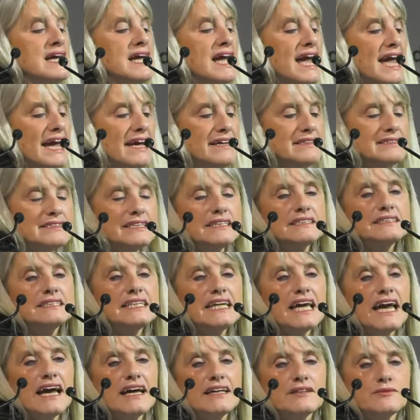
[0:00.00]
and at
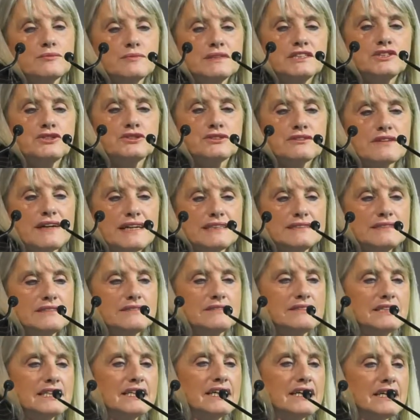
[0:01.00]
the end we shred
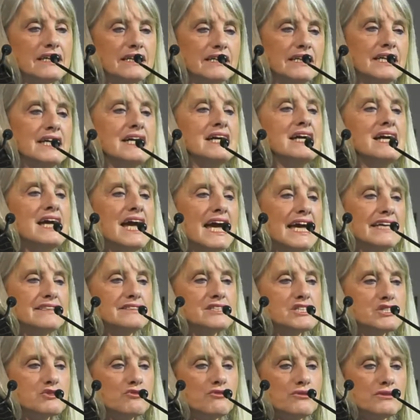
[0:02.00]
the car and
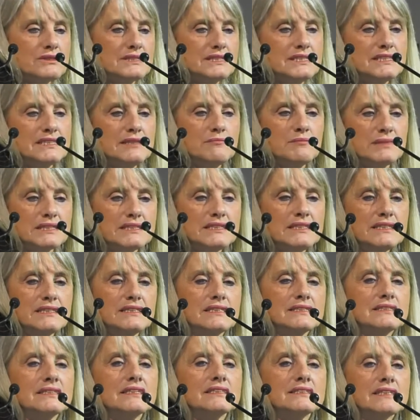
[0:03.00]
sort the
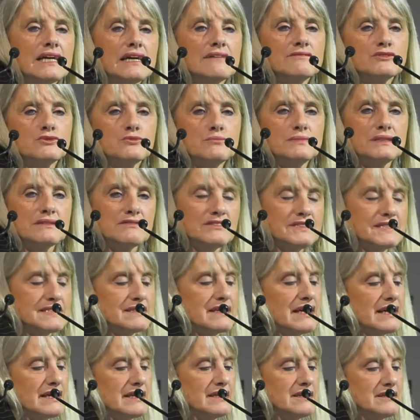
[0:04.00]
material that have to be
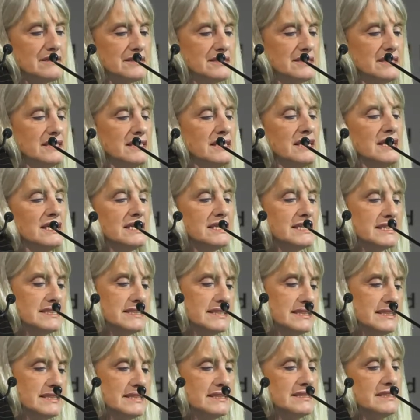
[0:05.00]
recycled in
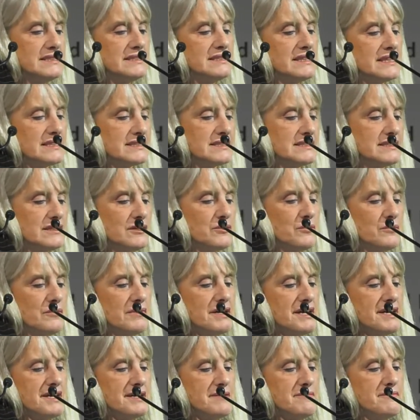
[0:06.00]
an industrial
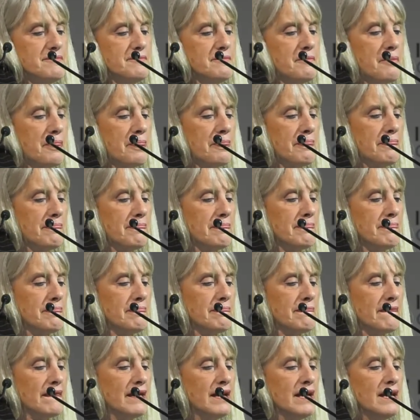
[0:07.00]
way.
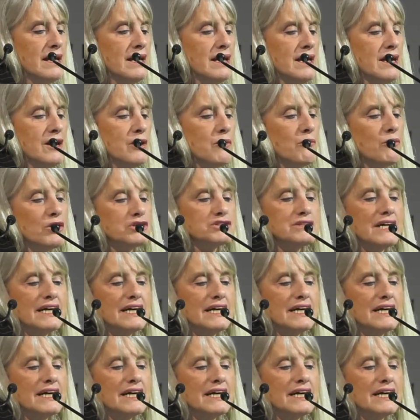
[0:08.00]
What